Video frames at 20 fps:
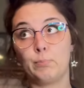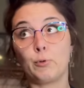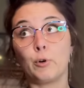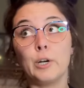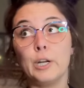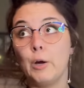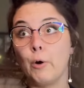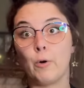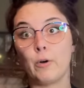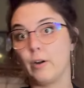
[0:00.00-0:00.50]

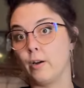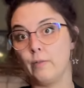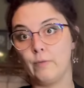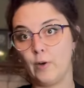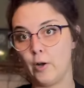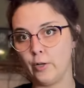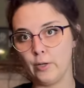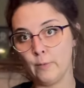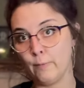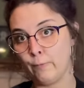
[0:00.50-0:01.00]
pre-ordered
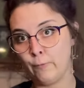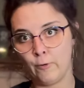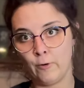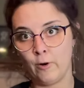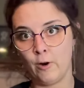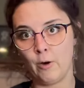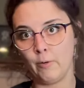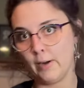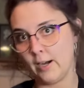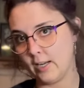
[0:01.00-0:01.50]
volume
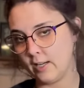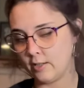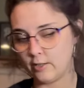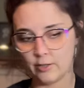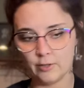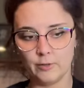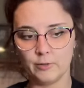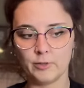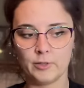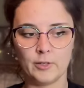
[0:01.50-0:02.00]
4 already
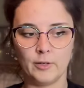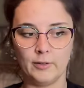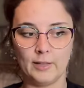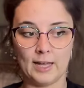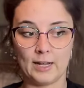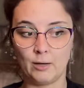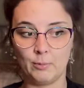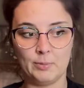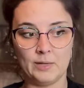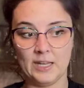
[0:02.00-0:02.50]
too. So
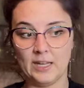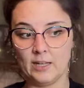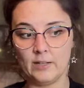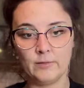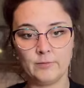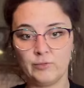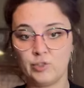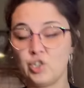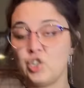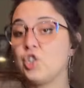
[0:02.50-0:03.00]
that'll be
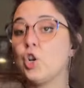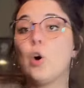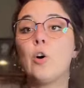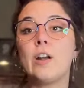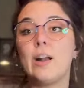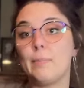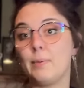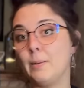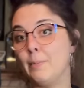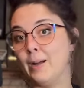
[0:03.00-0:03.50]

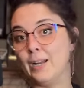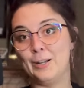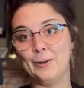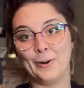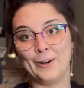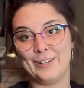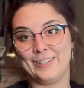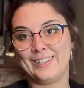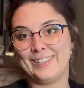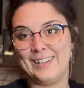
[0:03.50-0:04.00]
showing up to my
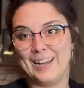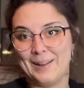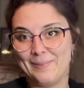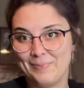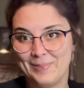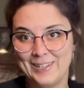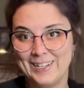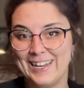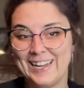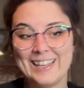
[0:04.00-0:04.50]

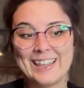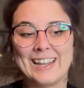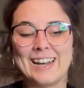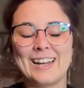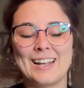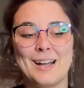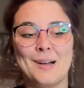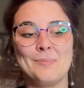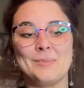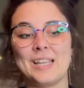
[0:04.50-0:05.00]
doorstep the day that
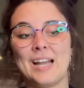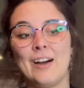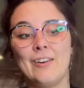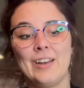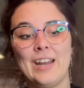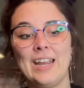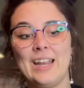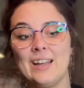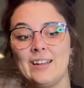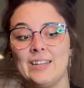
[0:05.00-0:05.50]
it comes
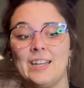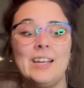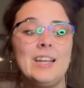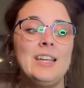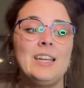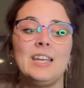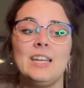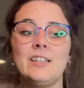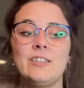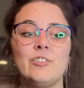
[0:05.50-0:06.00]
out. And
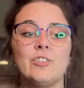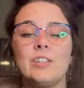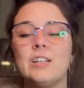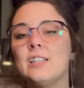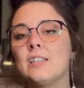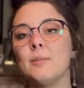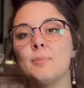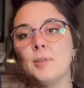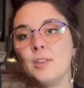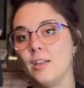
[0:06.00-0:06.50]
it's
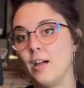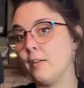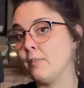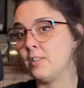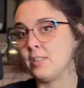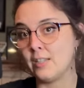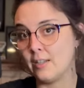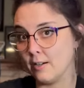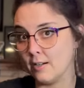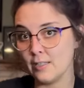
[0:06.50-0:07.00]
a beloved
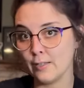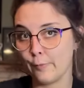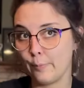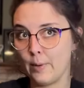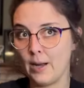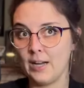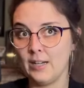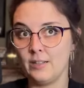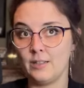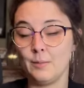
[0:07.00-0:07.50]
series of
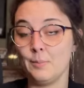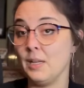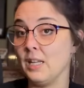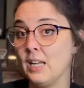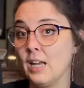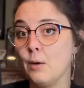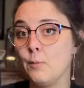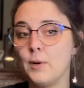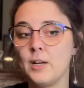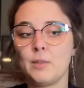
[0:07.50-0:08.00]
mine to
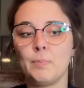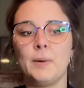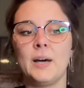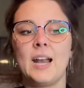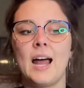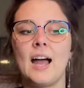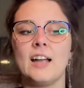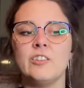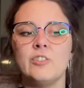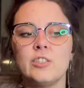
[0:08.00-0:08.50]
begin with,
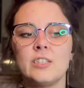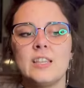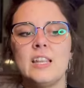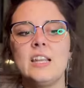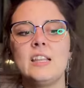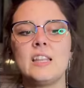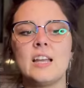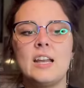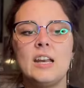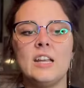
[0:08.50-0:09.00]
but I just
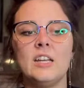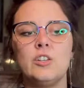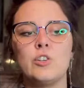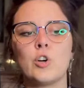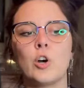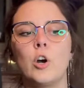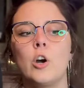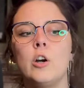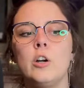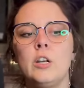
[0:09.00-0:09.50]
think that it
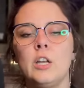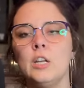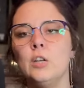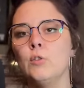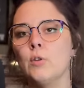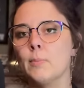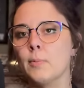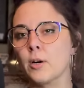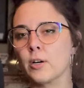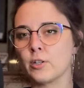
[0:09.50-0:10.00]
turned
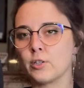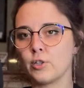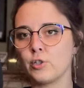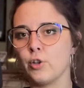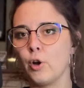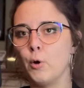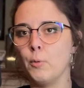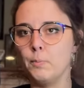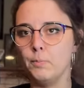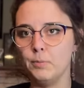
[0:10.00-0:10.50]
into a book
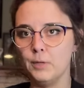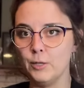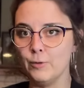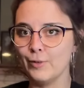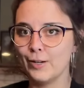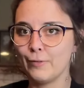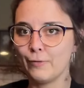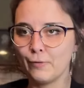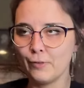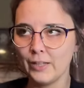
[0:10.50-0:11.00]
so
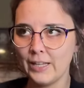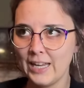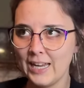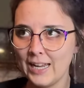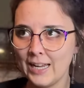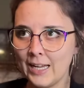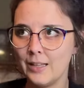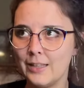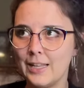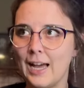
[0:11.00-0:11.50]

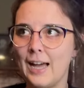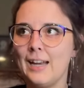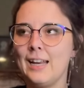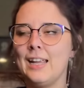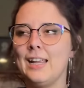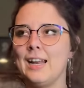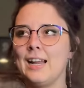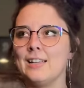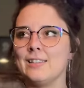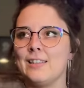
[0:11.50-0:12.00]
beautifully that
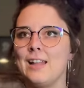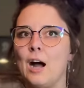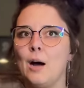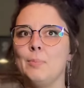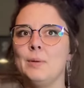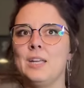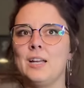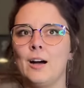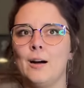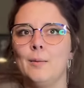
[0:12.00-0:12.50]
it has now
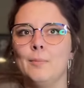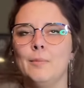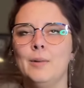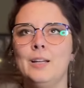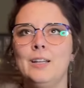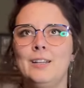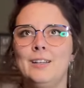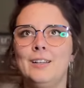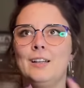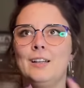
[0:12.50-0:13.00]
become
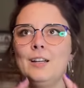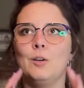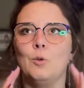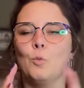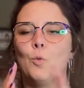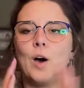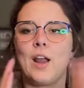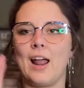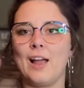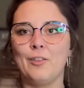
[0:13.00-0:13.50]

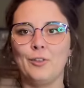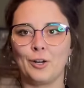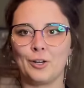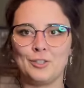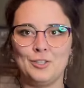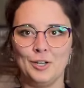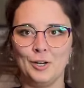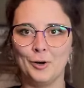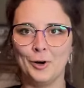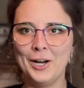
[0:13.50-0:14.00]
what I look
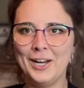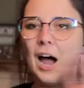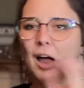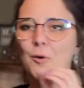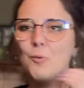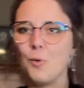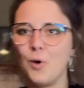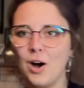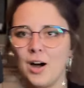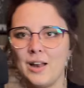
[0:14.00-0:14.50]
to. I
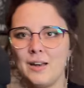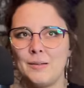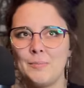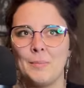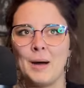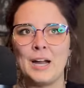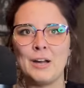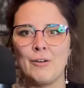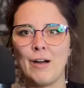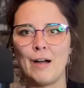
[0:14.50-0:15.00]
want
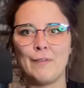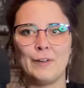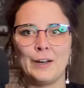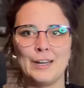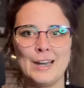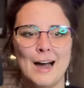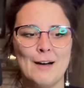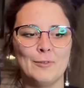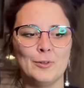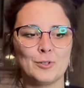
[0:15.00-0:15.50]
my
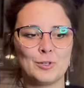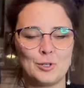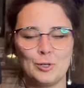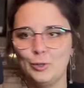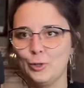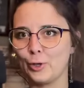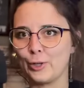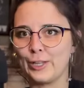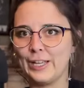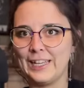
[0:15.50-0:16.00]
graphic novels to
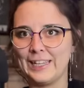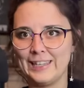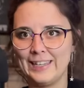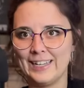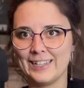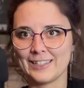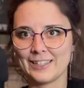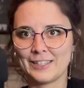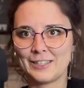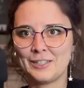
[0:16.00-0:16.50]
look like
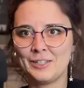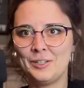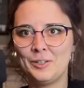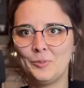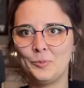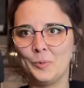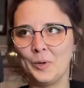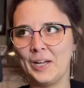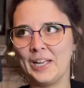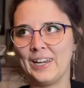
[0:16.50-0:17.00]
this
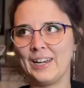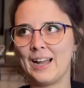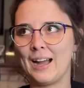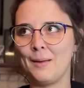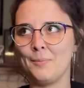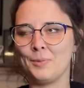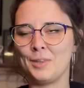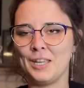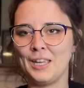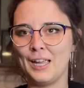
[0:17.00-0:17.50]
when
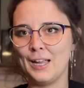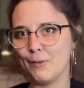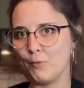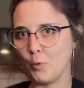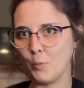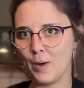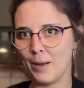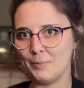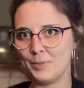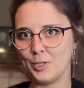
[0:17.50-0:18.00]
I'm thinking of
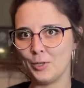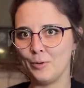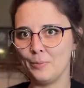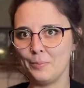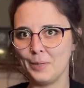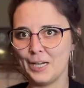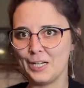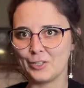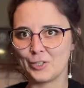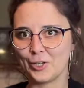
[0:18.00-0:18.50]
a Webtoon
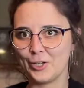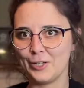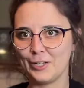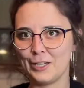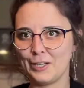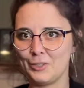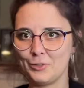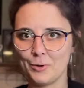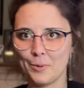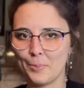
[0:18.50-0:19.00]
being turned
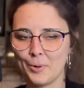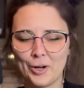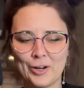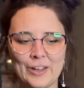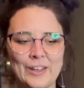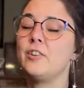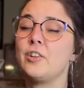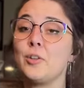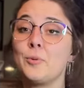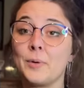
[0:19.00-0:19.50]
into a book.
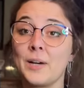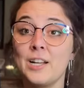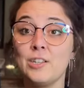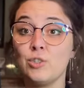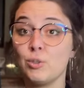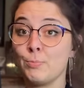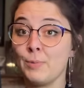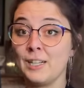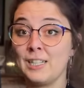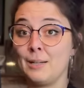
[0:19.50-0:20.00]
Another one I
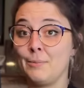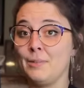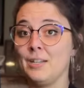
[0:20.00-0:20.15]
just picked